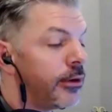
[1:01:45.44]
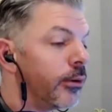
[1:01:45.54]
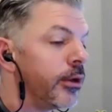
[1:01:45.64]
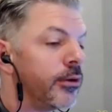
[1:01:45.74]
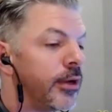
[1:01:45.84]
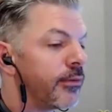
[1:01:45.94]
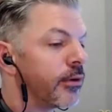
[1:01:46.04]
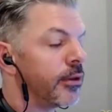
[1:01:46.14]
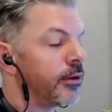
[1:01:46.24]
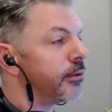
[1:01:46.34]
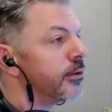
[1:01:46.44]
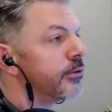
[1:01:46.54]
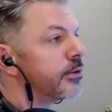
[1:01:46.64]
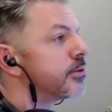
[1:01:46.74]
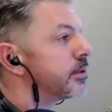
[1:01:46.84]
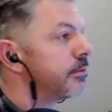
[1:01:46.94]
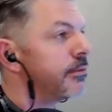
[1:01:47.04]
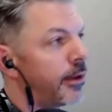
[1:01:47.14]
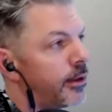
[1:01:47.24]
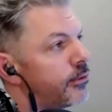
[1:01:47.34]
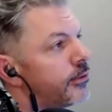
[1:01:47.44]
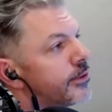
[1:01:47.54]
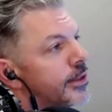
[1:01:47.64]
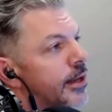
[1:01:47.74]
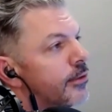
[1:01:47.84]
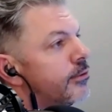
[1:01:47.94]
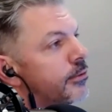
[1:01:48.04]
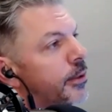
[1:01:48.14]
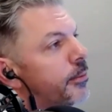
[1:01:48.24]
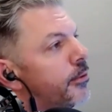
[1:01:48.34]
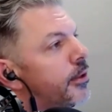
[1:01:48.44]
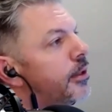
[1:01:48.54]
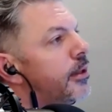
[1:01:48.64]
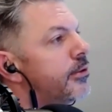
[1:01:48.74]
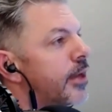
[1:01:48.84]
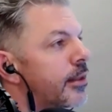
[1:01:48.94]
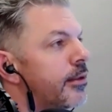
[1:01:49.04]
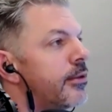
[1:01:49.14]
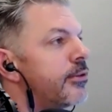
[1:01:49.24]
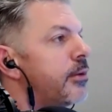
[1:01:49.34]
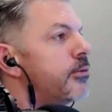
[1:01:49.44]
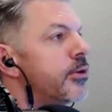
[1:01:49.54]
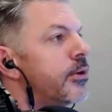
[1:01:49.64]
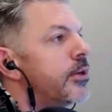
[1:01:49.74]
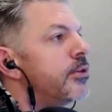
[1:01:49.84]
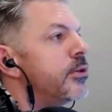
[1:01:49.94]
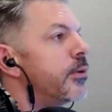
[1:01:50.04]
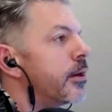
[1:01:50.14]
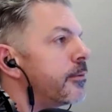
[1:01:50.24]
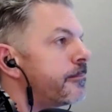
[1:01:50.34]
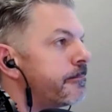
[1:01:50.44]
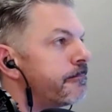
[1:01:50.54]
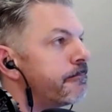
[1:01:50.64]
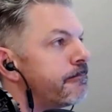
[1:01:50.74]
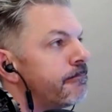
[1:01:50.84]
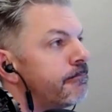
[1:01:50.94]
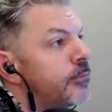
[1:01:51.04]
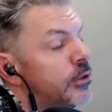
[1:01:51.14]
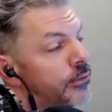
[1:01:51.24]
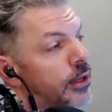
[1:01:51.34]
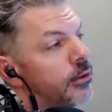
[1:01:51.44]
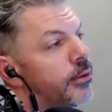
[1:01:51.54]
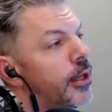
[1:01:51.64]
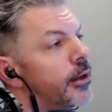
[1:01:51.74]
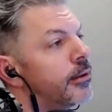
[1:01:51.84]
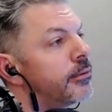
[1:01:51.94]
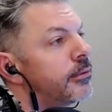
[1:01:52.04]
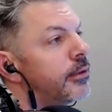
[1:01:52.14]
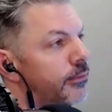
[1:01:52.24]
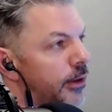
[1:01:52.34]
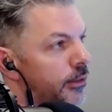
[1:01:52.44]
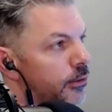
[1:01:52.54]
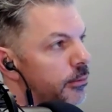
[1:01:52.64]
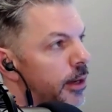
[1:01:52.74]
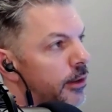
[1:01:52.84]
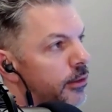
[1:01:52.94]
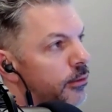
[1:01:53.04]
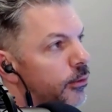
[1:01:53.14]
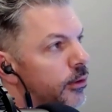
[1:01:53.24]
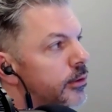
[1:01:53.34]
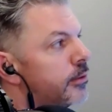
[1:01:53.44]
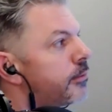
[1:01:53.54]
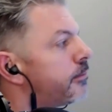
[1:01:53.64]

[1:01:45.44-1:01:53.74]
knowing you're never alone because there's hundreds and thousands of people on exactly the same journey as you are to find who they are and find their own path in the world.